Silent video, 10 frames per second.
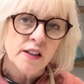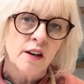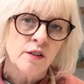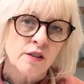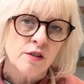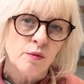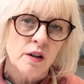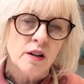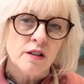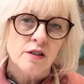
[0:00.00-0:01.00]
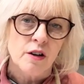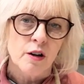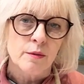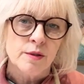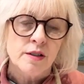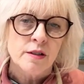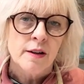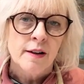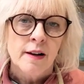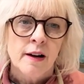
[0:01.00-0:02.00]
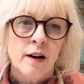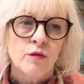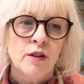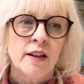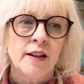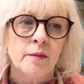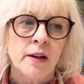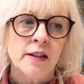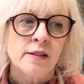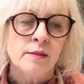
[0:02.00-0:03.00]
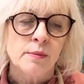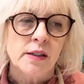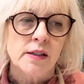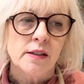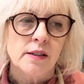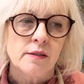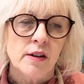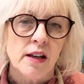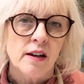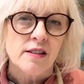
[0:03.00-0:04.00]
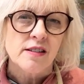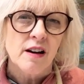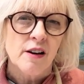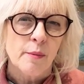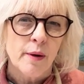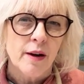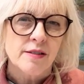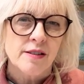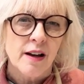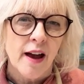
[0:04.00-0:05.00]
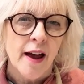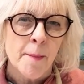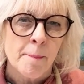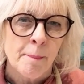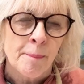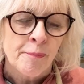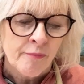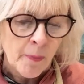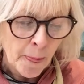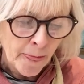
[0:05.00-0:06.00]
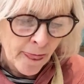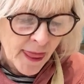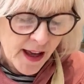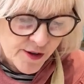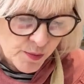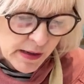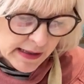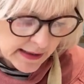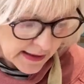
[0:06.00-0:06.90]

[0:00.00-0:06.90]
going to workshops really makes me realise the kind of person I am. It's weird,